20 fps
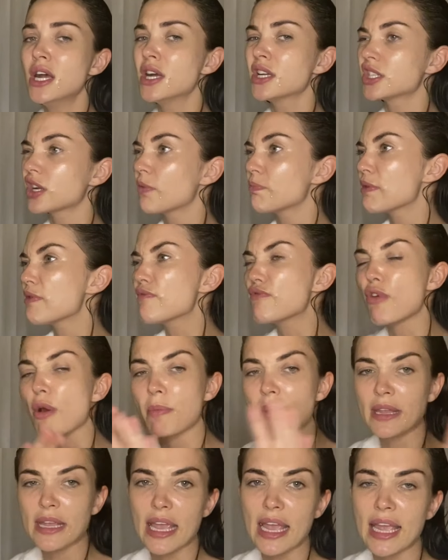Don't be
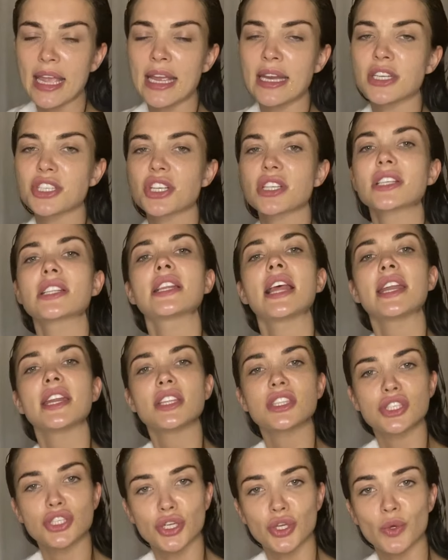rubbing it in. Just let
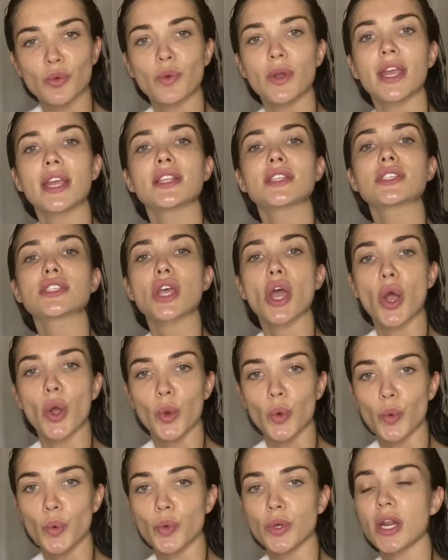it do its
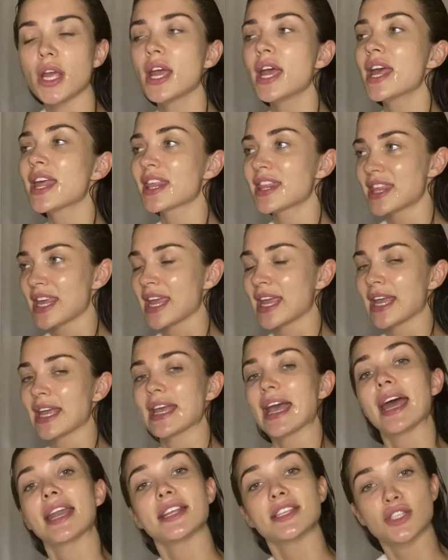own thing
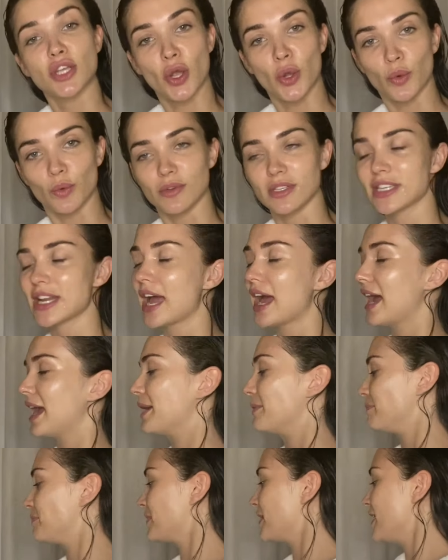at its own
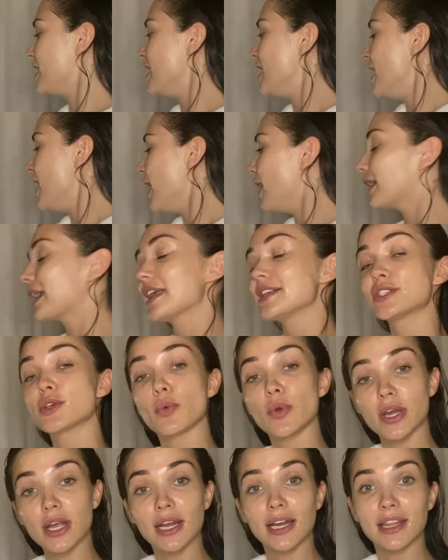time. Okay, so
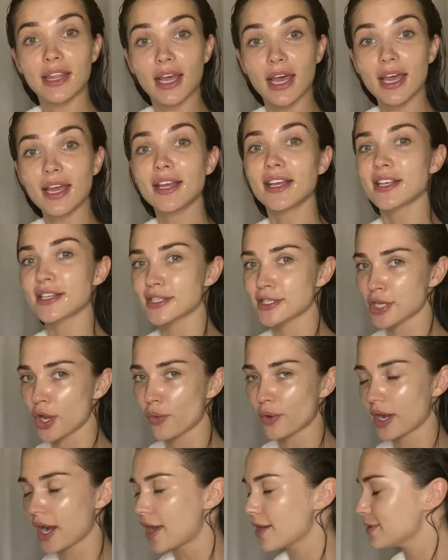we're nearly there. So
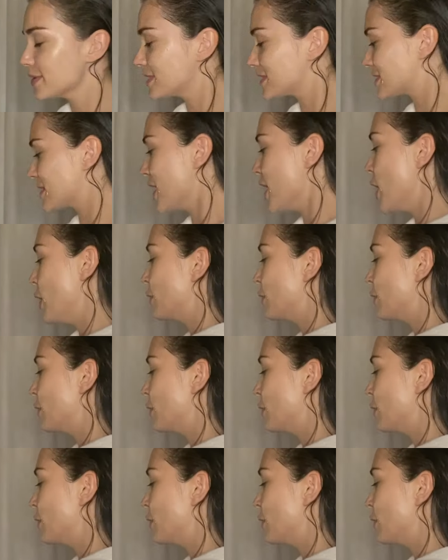close.